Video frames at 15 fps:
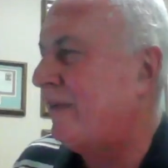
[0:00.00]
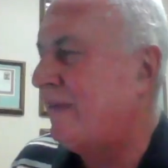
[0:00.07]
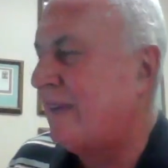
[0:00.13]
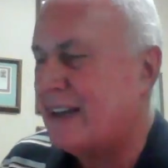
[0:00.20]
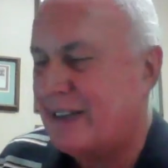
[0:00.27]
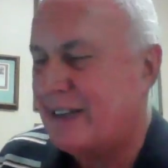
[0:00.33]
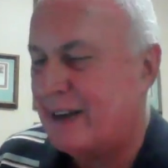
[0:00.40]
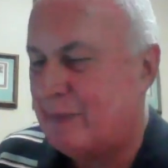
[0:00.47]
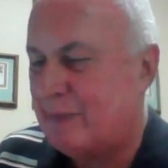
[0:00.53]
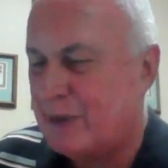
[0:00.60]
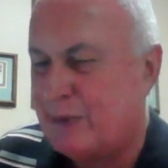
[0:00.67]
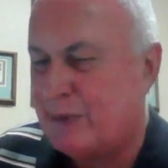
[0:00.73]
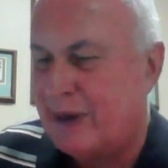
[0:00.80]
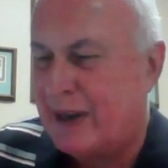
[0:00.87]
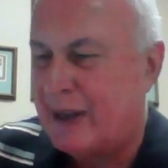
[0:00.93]
vacillating
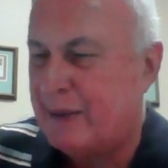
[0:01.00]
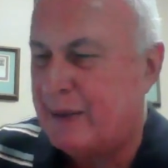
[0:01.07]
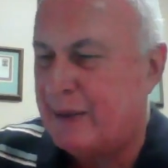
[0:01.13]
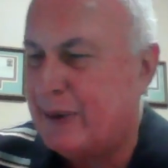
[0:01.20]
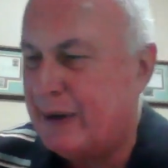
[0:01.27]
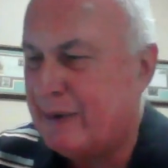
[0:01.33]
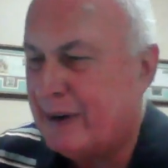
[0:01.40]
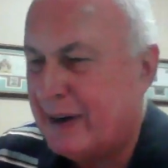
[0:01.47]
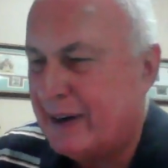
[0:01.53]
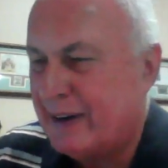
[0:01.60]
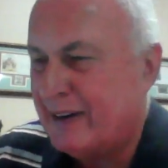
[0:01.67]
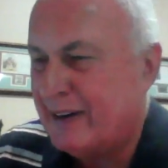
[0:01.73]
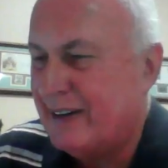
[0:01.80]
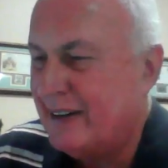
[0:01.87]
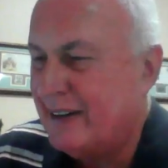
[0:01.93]
between A and B, right?